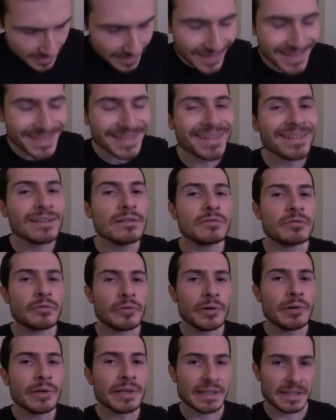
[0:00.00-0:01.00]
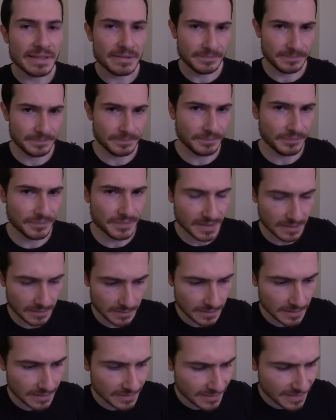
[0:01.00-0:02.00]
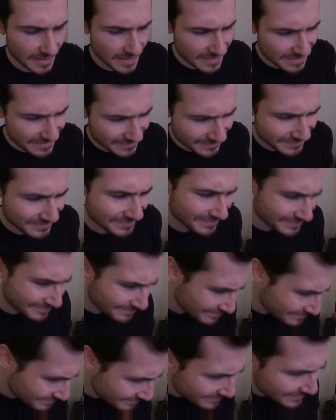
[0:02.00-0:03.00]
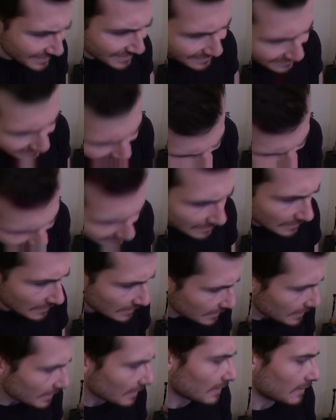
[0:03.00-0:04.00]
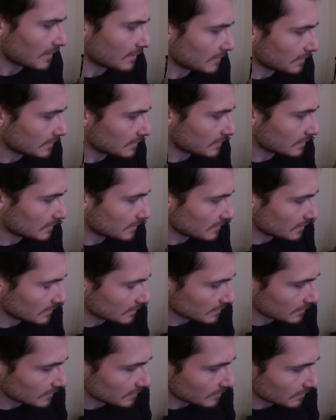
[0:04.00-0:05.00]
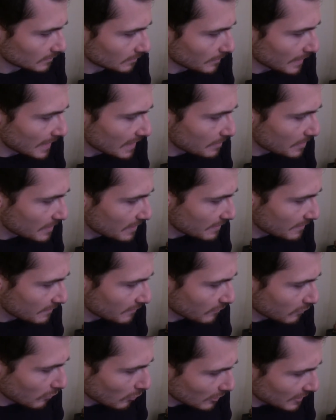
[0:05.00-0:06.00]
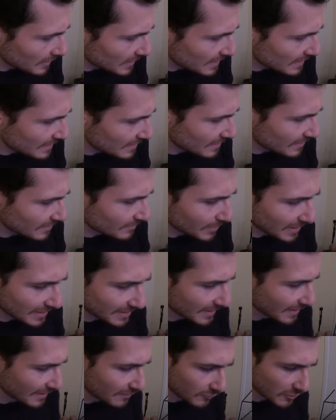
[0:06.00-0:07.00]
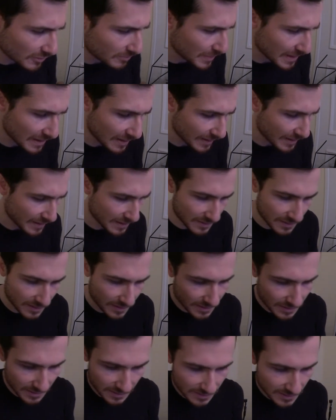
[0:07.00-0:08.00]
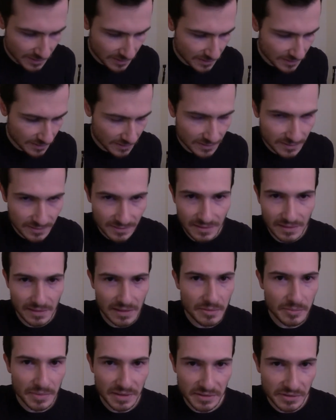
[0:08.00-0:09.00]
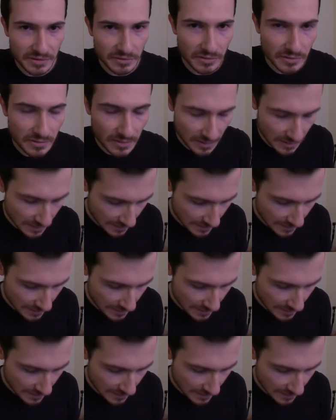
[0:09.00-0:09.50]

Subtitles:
until 30, and then yeah, maybe 40, but that would be like the limit, you know.